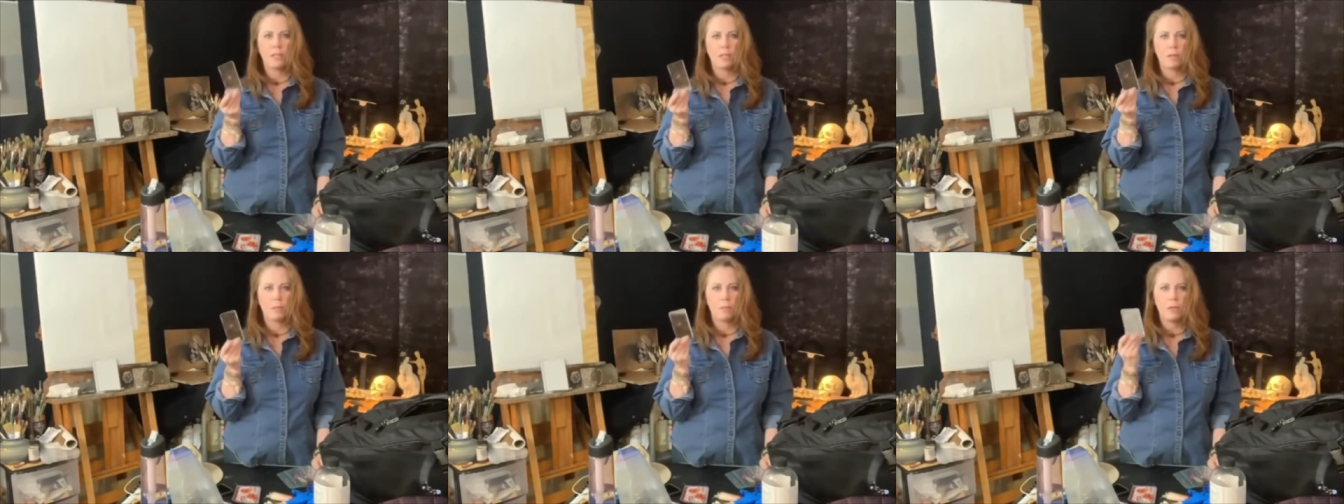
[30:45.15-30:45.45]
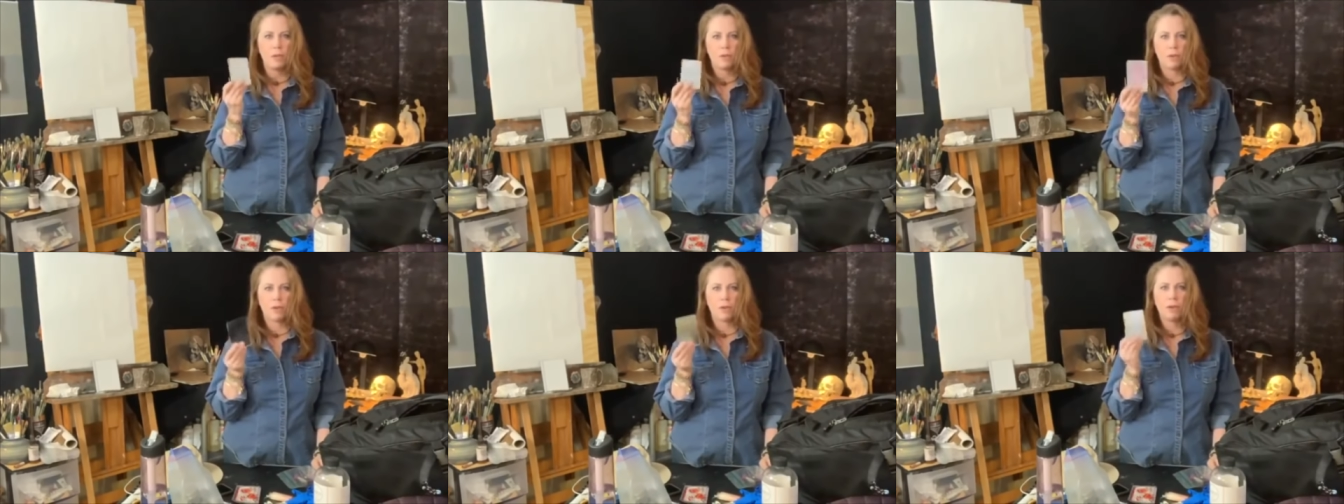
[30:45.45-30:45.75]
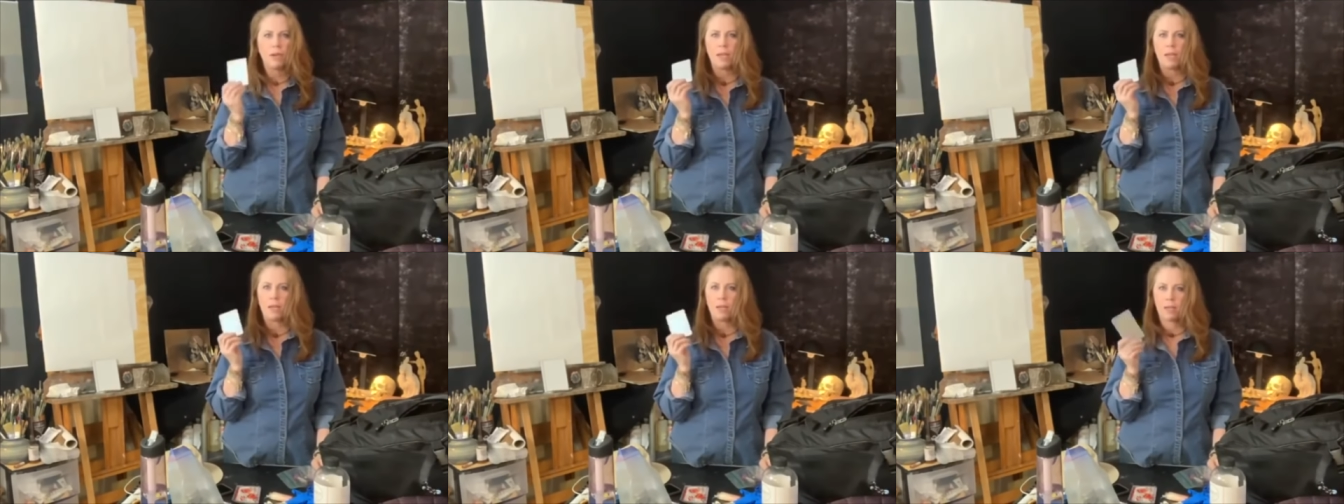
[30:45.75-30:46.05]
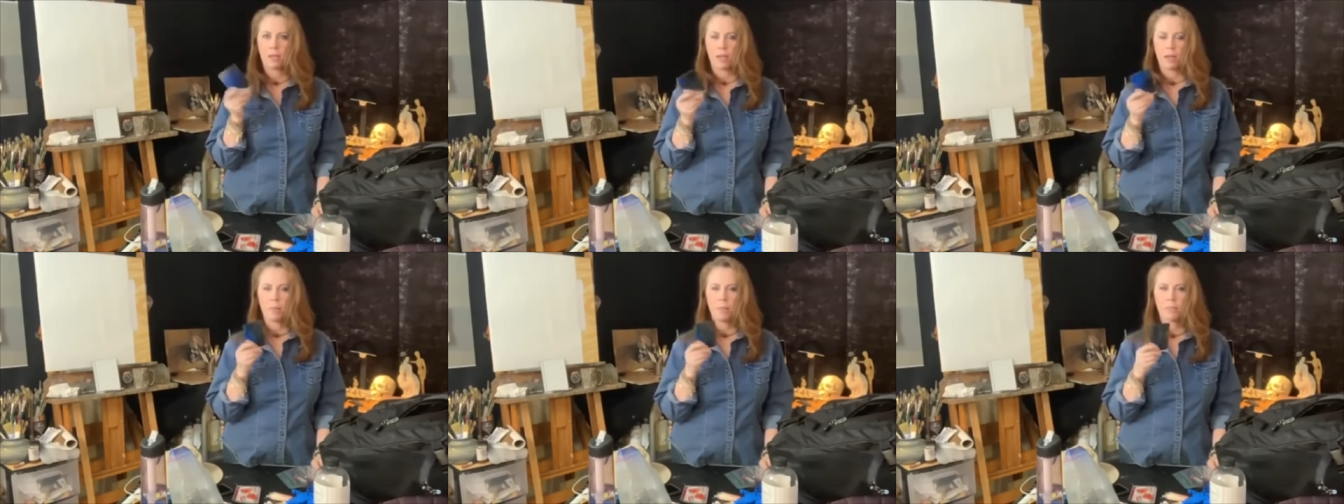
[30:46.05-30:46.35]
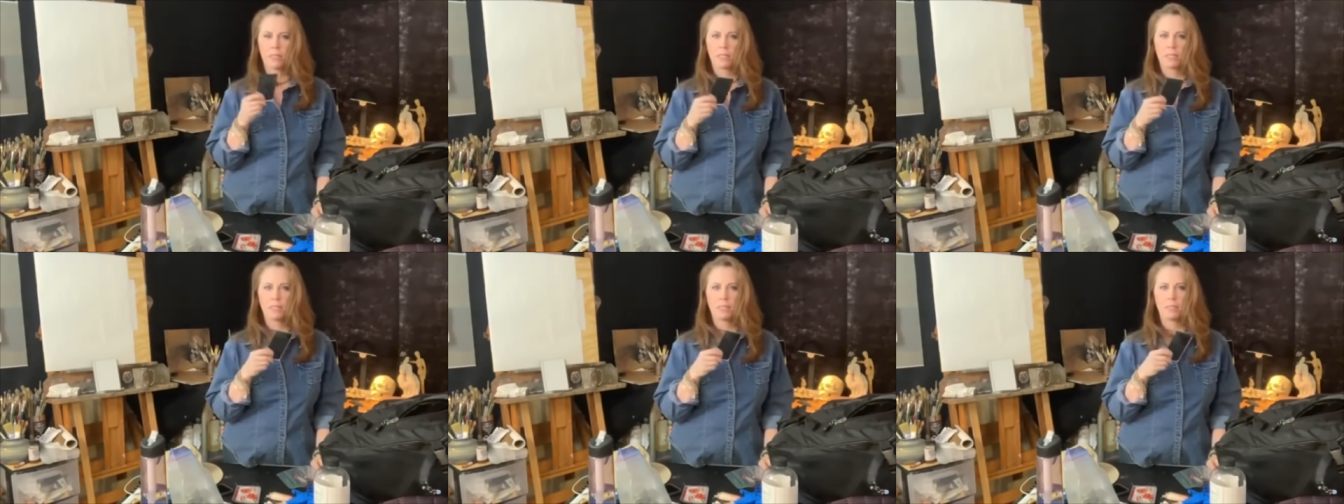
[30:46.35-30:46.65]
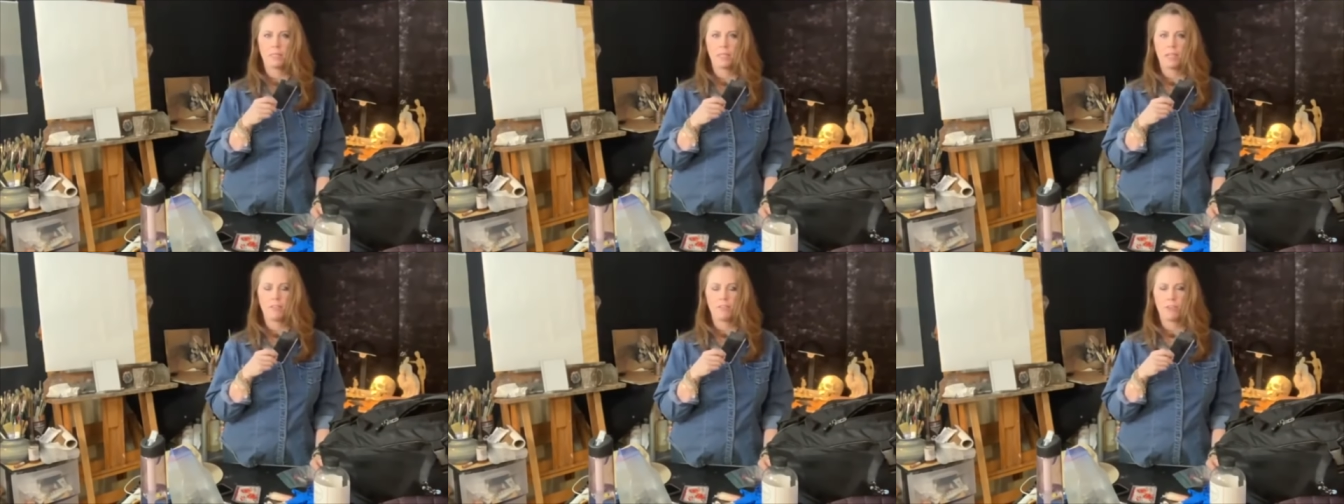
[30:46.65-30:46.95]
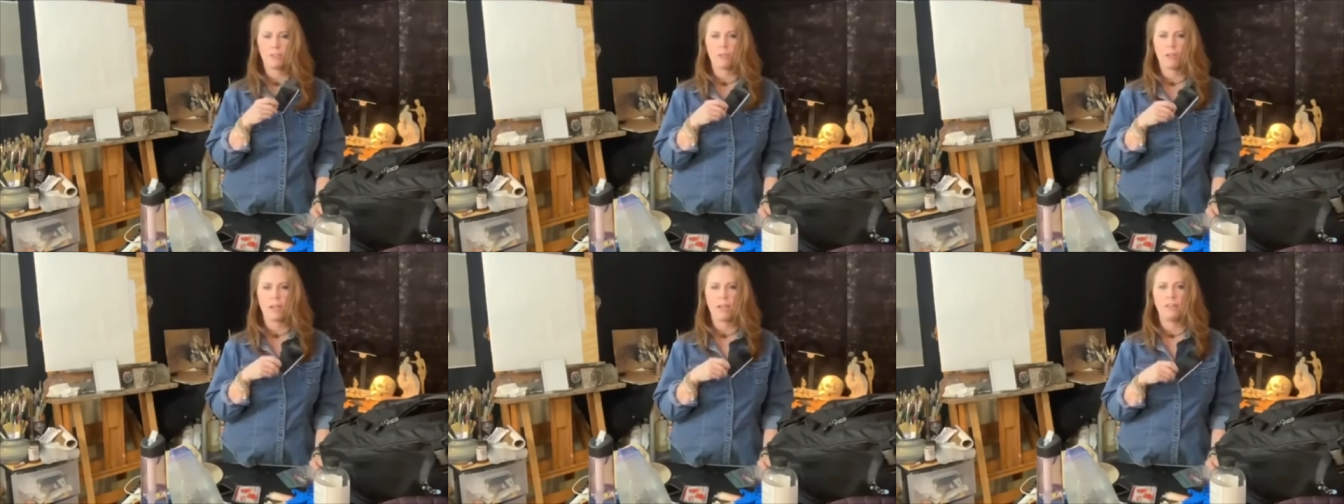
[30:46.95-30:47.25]
a mirror and a compass can save
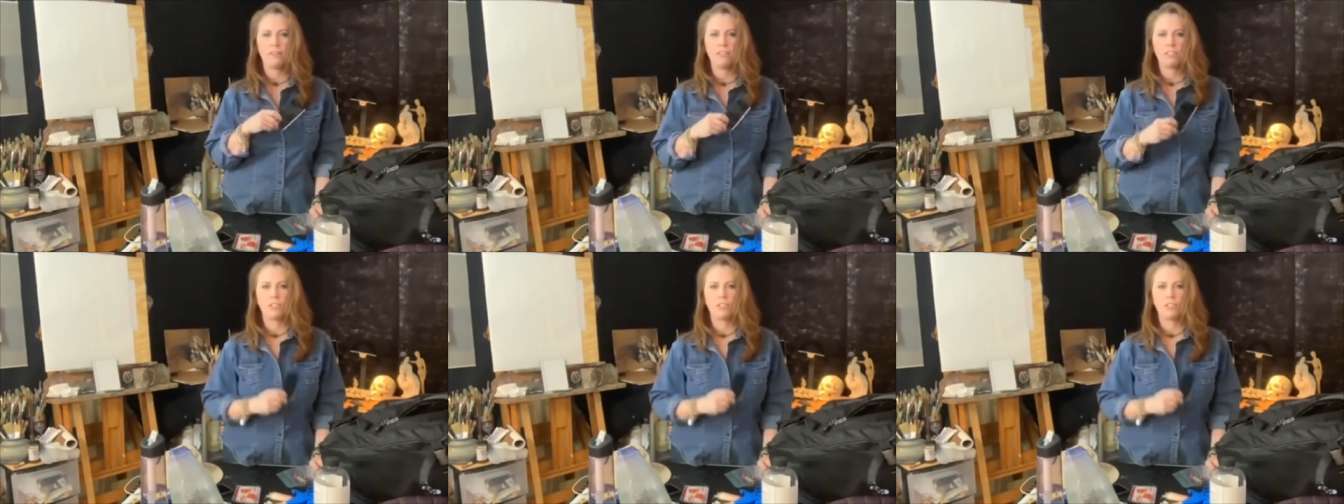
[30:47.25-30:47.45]
your life.